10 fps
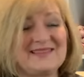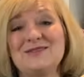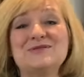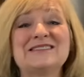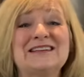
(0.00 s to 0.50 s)

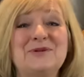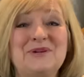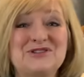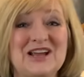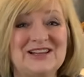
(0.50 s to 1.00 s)
It's a little
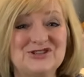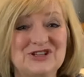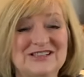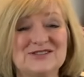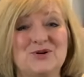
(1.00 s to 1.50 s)
bit
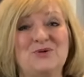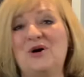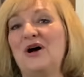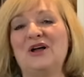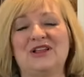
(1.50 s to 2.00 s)
challenging.
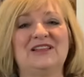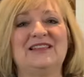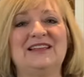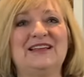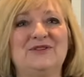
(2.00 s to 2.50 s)
So
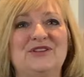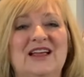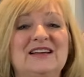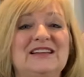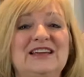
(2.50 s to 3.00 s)

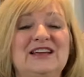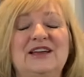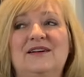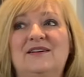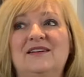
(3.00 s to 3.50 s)

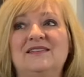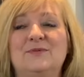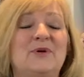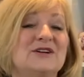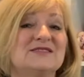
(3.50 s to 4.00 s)
luckily on the
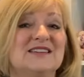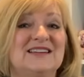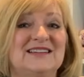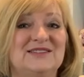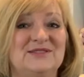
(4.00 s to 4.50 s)
parts
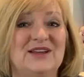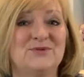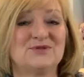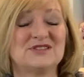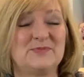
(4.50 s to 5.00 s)
that
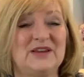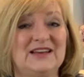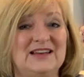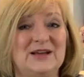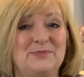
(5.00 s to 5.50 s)
were
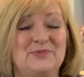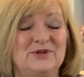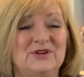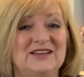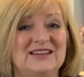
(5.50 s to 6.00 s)
speeded up,
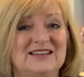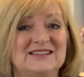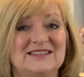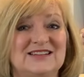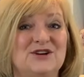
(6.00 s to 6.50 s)
you didn't
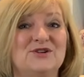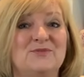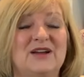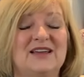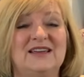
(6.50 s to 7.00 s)
get to hear
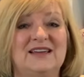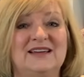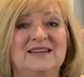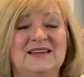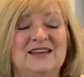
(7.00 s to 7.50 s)

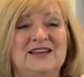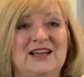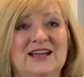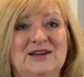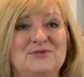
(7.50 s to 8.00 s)
my
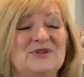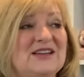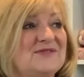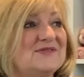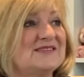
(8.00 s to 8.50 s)
we
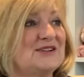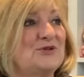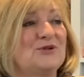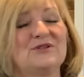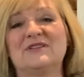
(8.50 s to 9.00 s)
have a
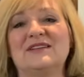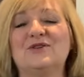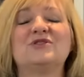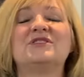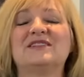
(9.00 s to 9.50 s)
girl,
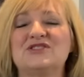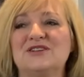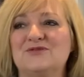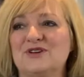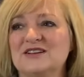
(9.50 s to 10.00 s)

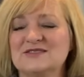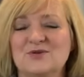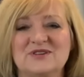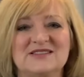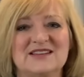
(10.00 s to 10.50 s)
Jennifer Hicks
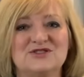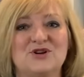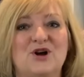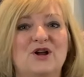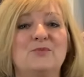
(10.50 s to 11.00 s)
always says
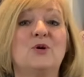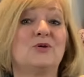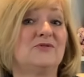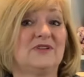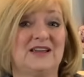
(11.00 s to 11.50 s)

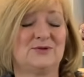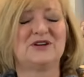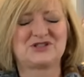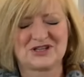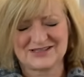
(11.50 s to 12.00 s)
automotive language.